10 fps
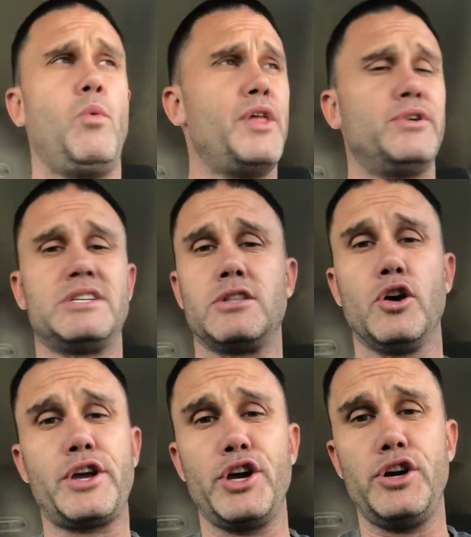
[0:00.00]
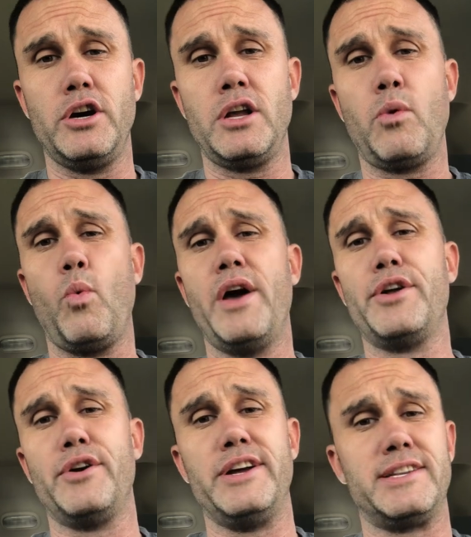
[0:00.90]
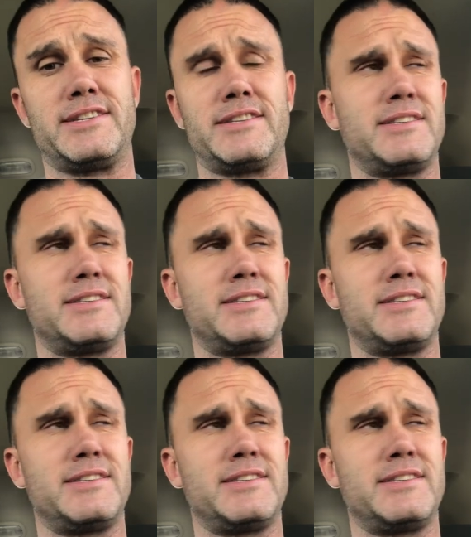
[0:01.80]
Whether it's looking good, whether it's